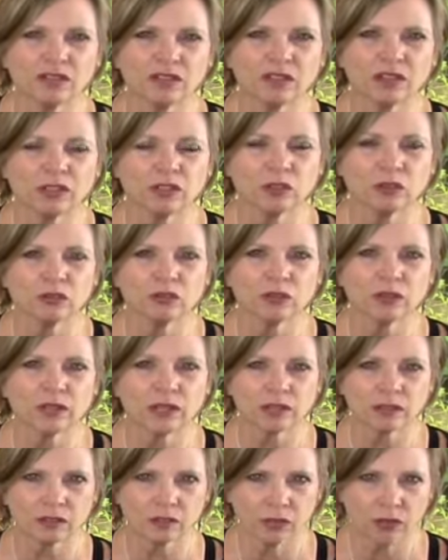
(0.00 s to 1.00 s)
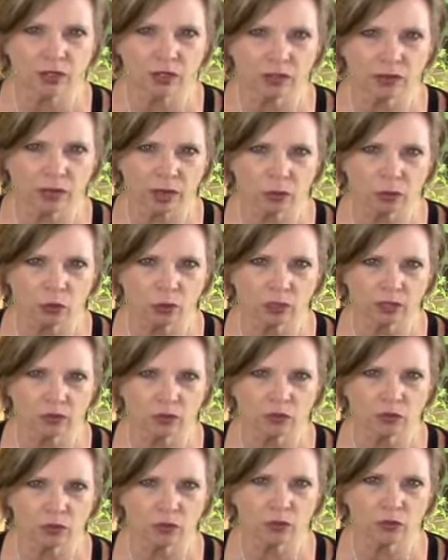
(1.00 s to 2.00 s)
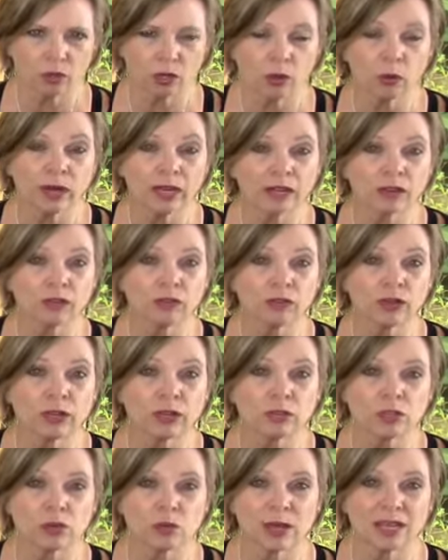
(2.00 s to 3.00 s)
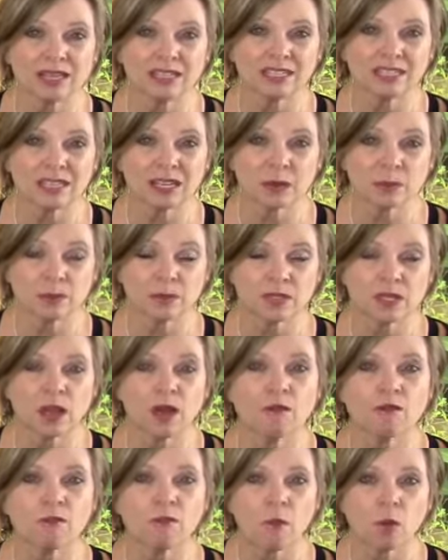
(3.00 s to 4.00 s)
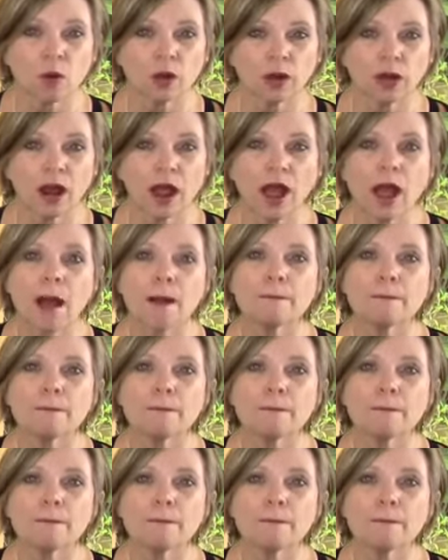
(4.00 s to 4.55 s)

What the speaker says: Stay tuned for the next video that will give you quick feng shui tips for